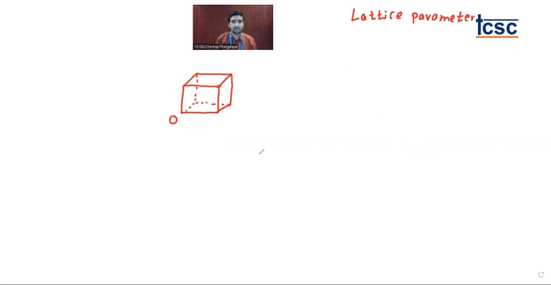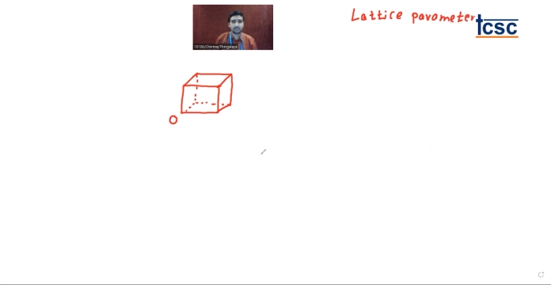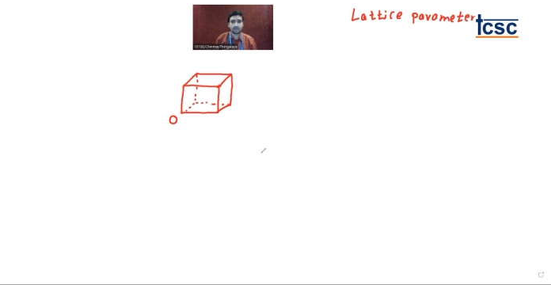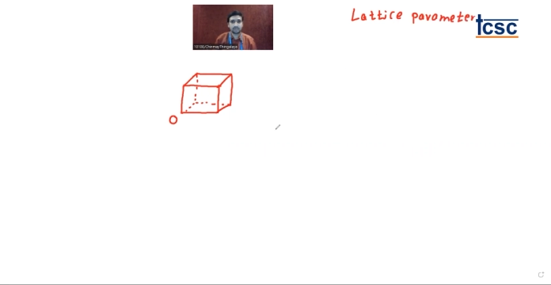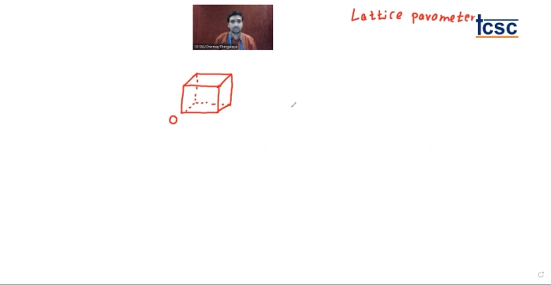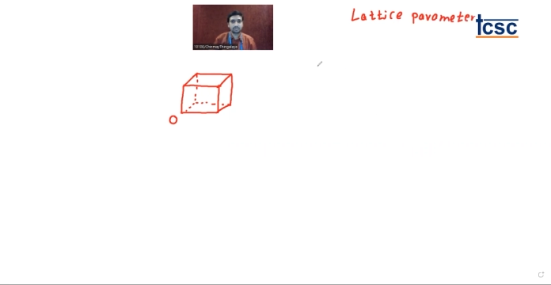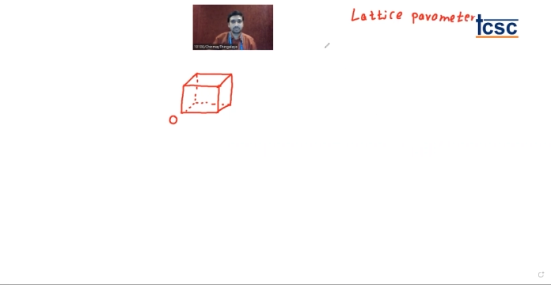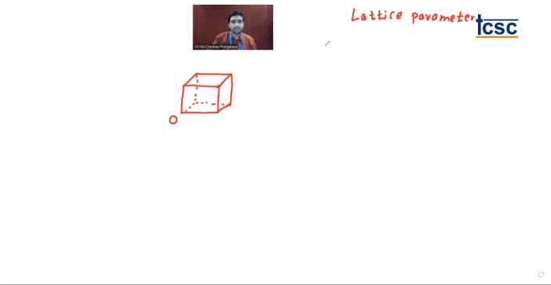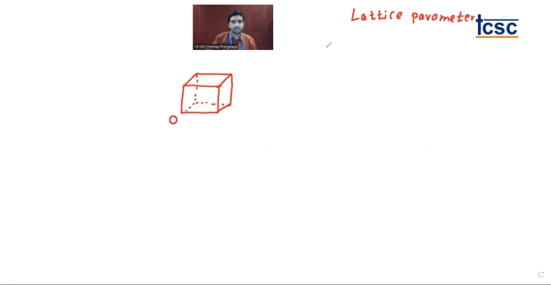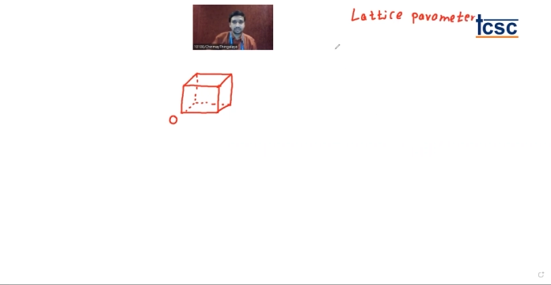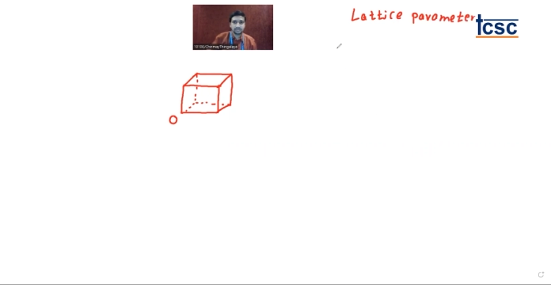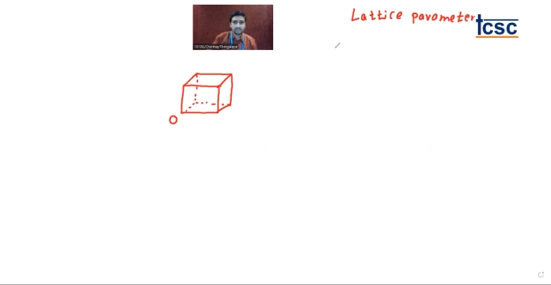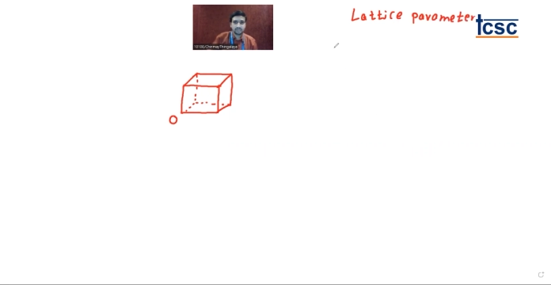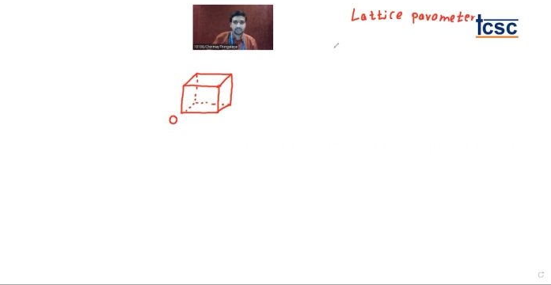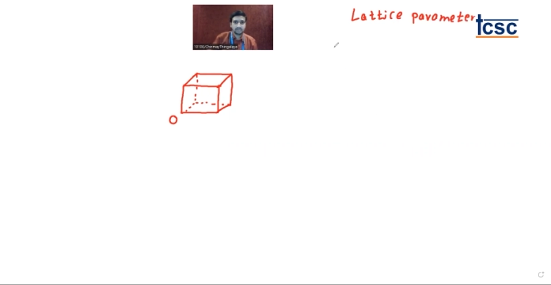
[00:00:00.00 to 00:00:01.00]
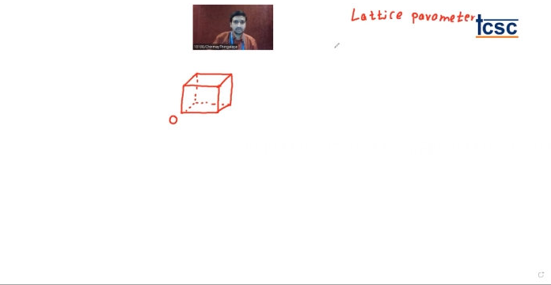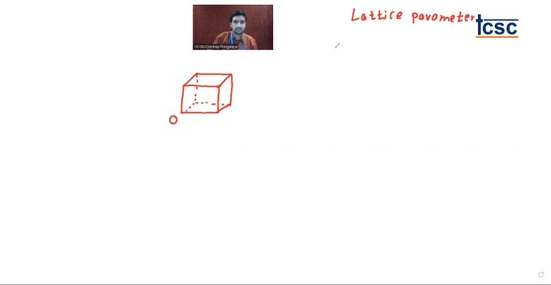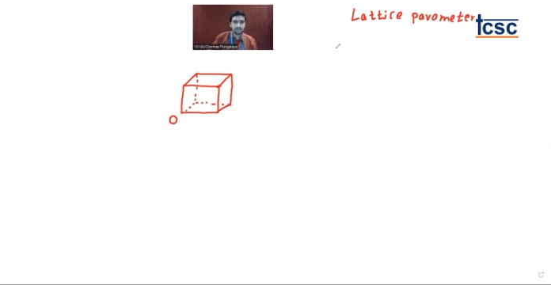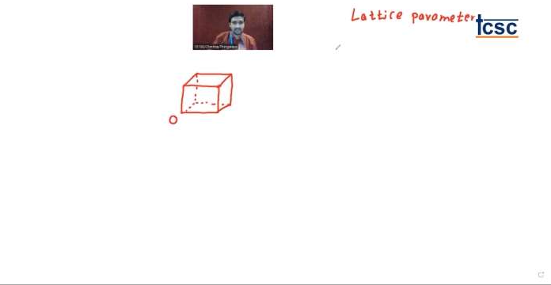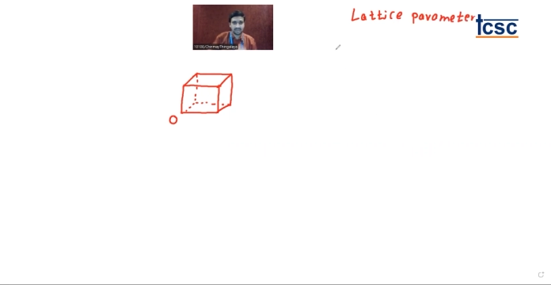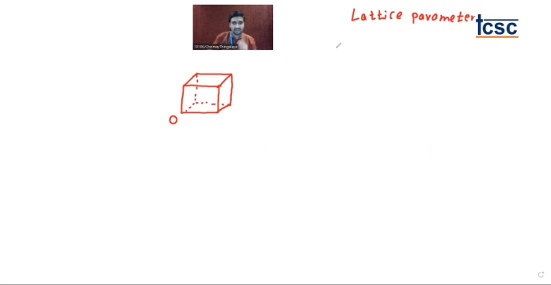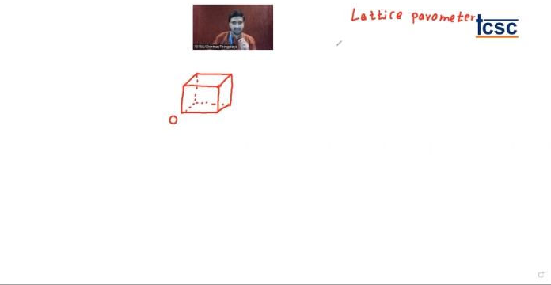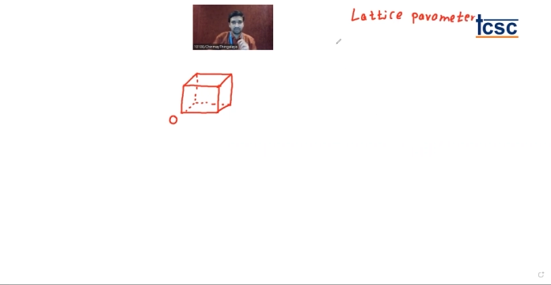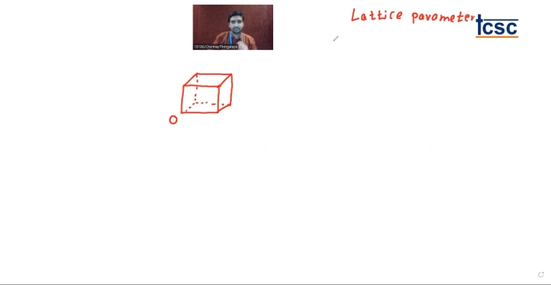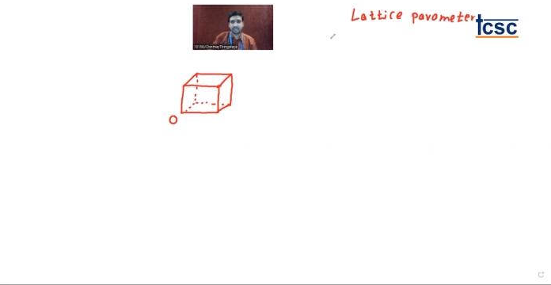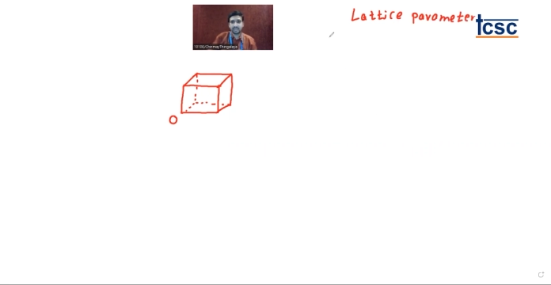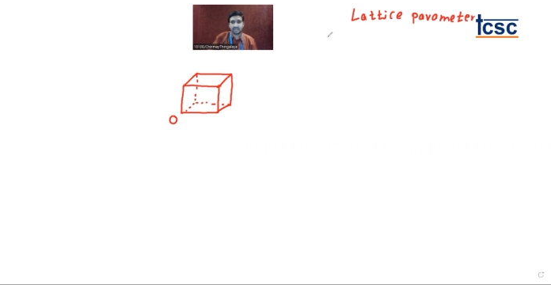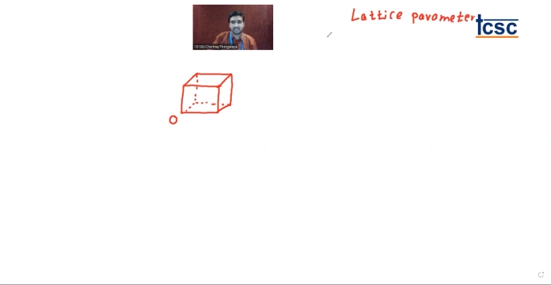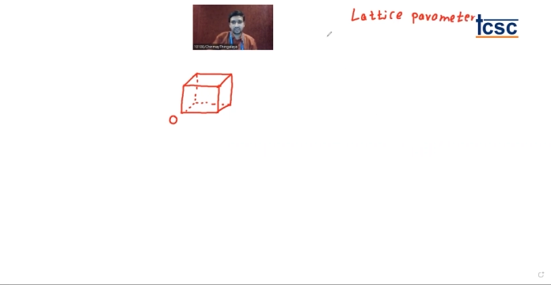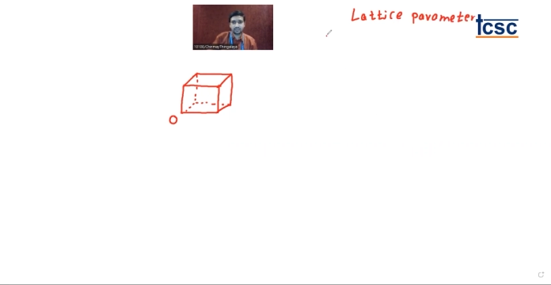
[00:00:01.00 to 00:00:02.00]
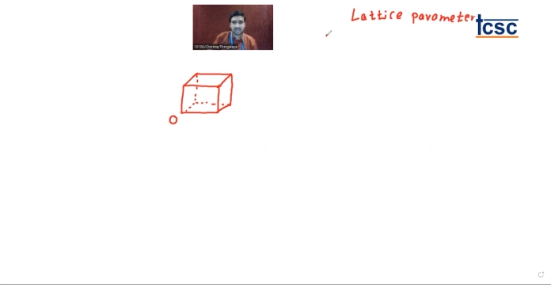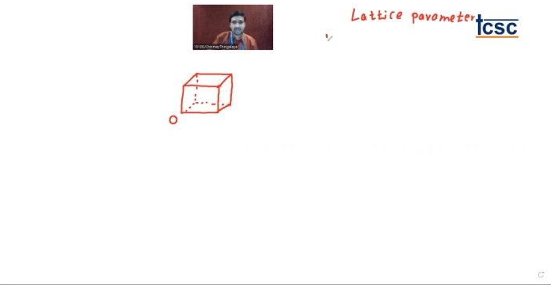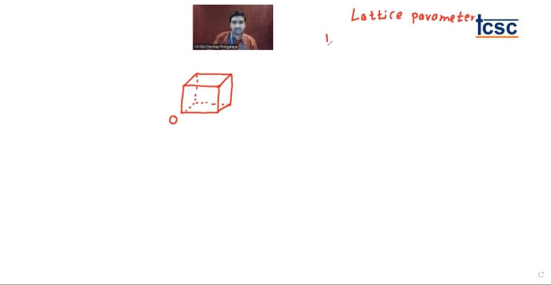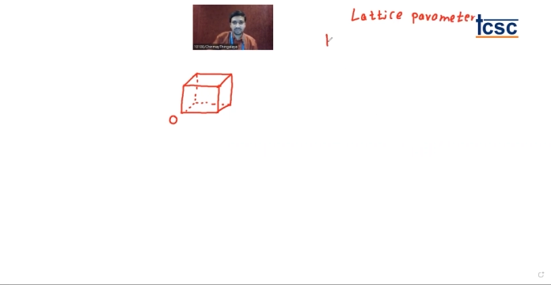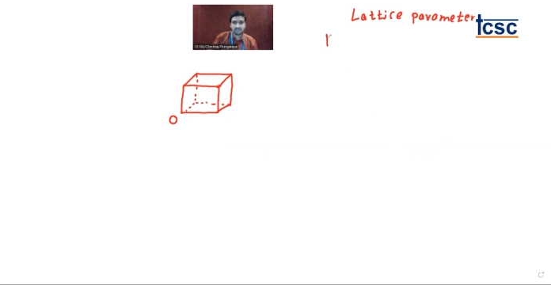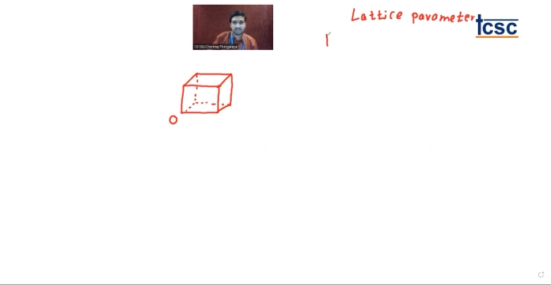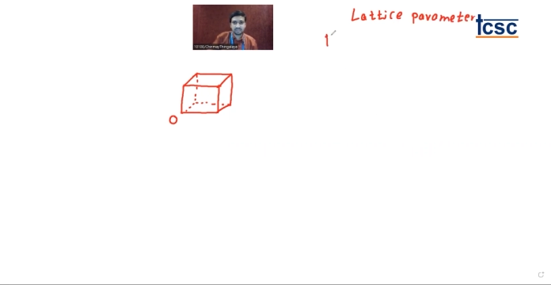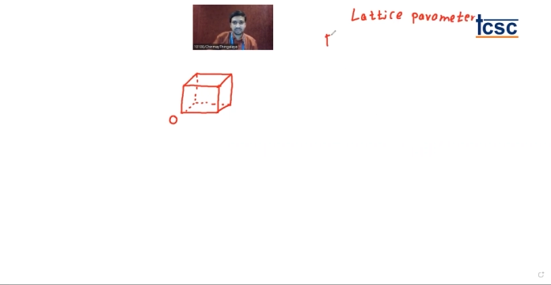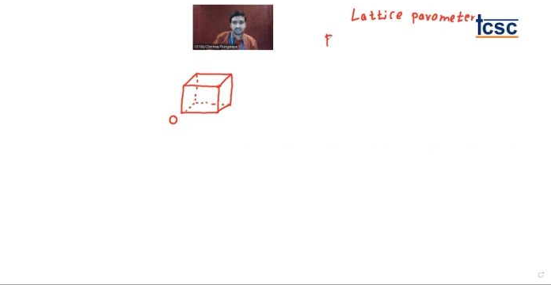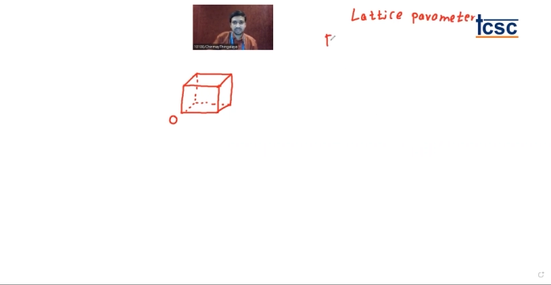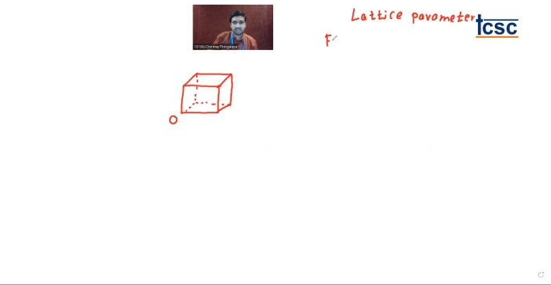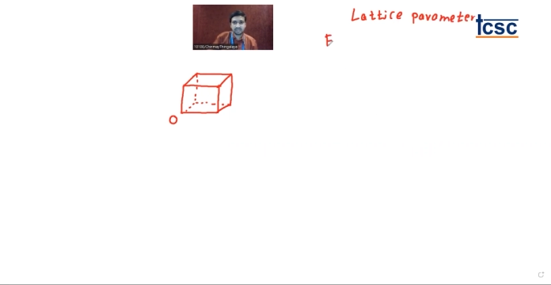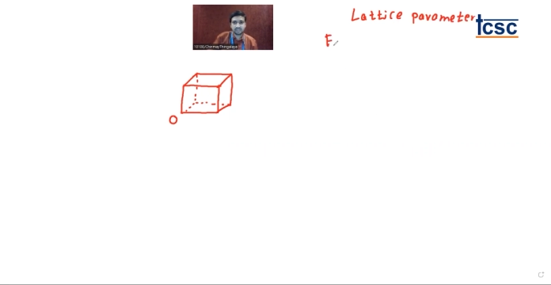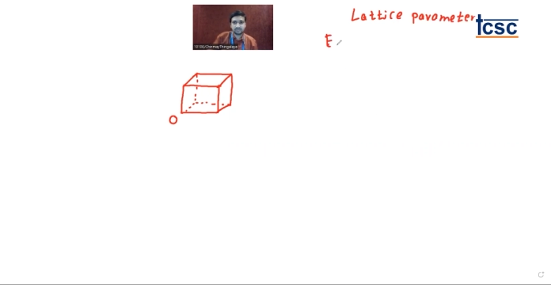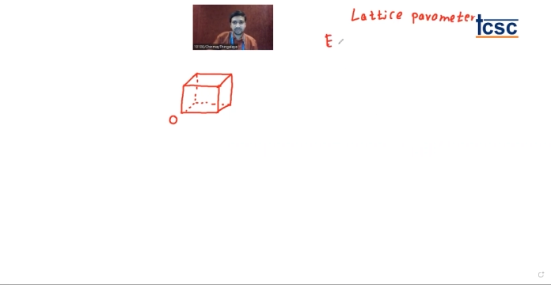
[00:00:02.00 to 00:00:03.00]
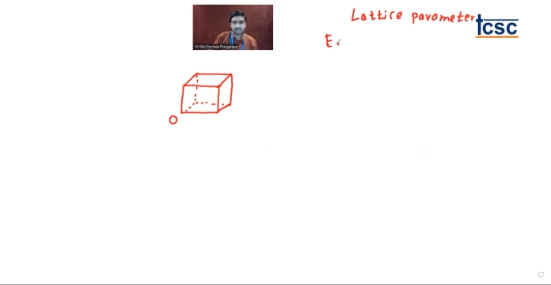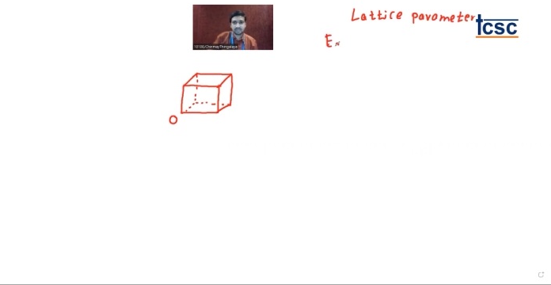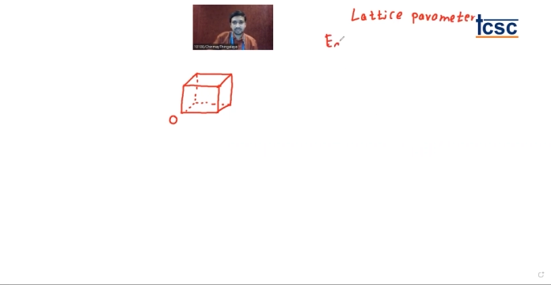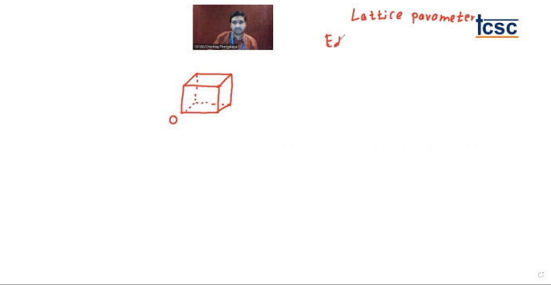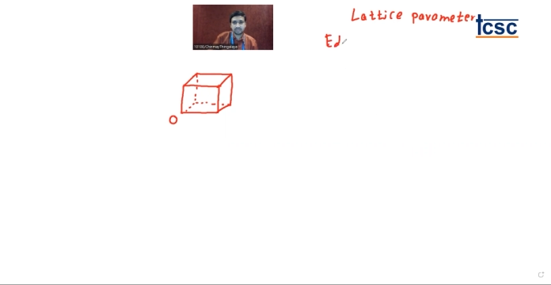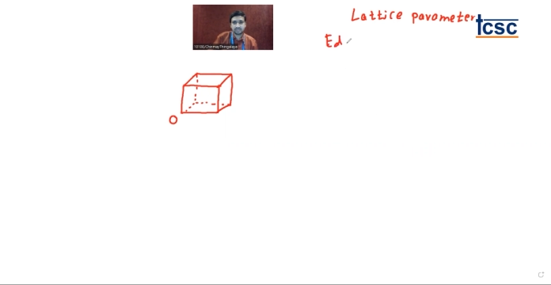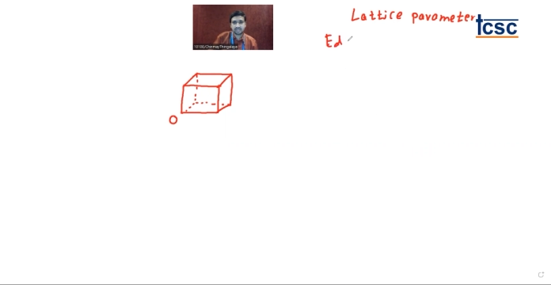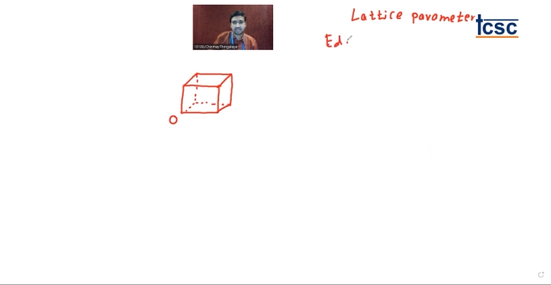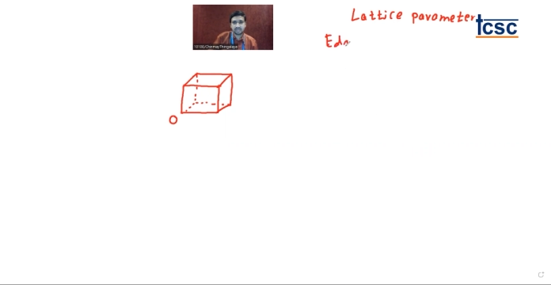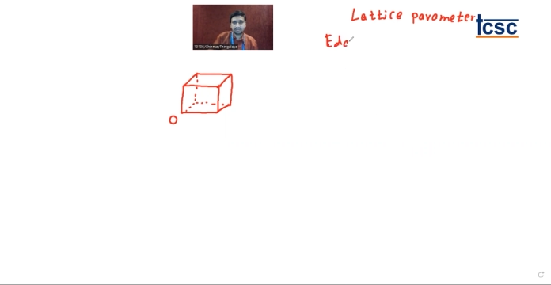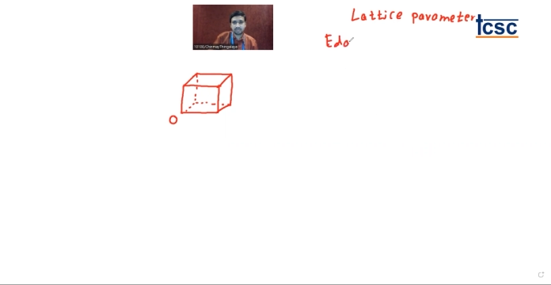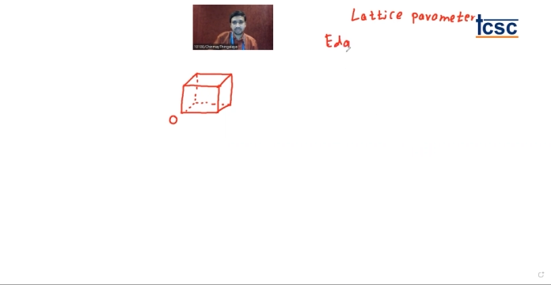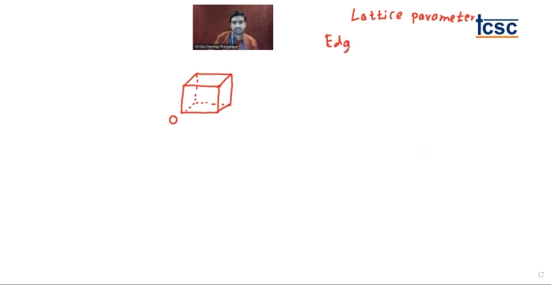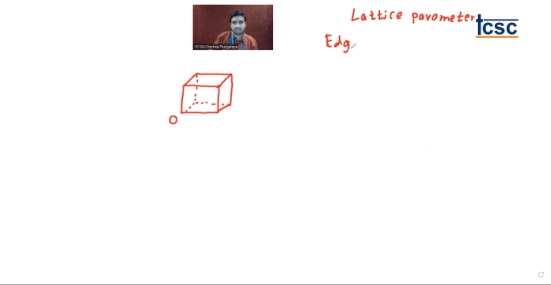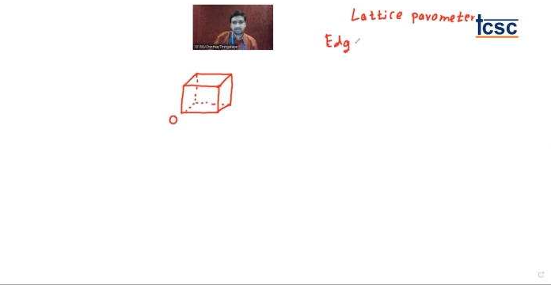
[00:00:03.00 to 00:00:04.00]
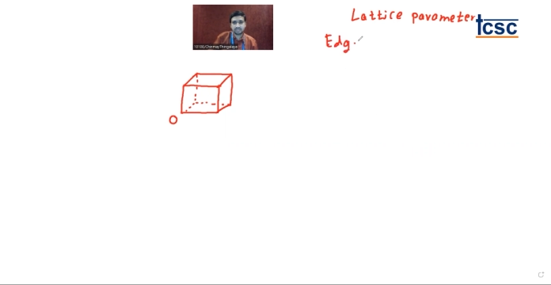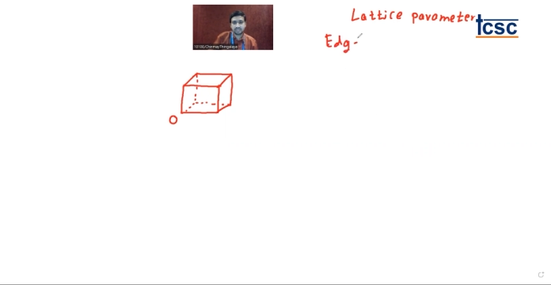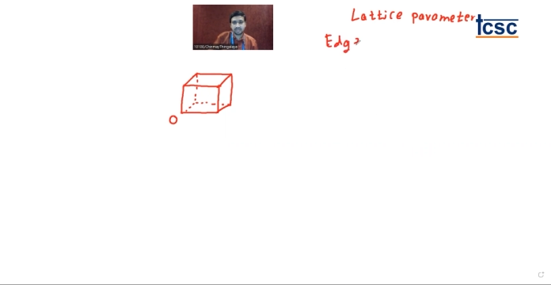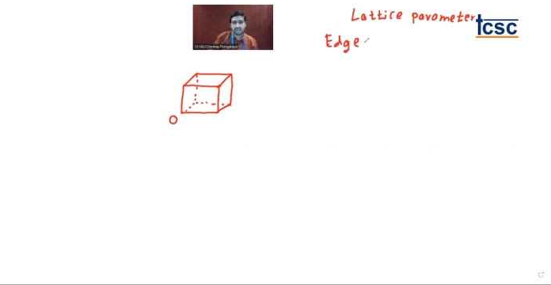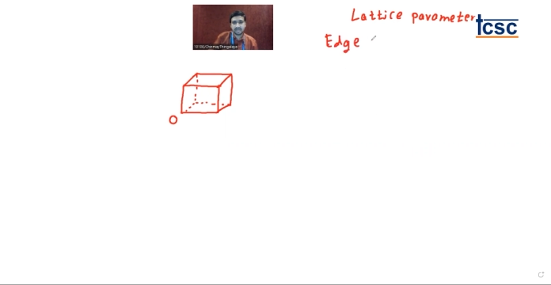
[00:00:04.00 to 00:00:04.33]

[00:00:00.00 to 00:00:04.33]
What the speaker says: No face is visible, so there are no lips to read.